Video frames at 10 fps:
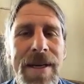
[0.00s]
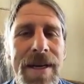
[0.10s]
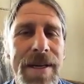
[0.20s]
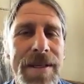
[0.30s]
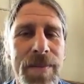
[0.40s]

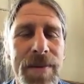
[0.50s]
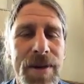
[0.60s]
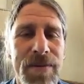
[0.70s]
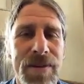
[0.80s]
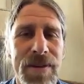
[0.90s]
it's a
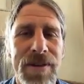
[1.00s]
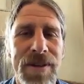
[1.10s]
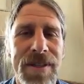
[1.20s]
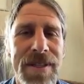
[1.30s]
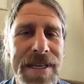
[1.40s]
beautiful
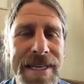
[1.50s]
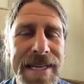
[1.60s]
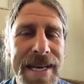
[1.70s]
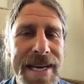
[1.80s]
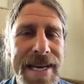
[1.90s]
sunny
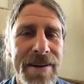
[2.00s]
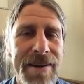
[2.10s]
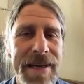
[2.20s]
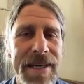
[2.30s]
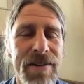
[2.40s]
day here
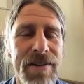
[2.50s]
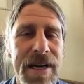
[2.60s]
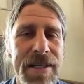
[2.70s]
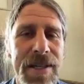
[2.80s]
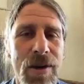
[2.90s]
in
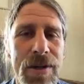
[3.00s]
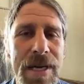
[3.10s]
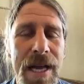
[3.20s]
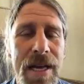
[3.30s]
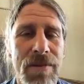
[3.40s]
Crestone,
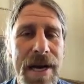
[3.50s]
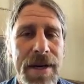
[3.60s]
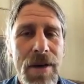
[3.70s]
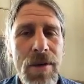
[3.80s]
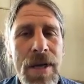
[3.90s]

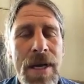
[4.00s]
Colorado.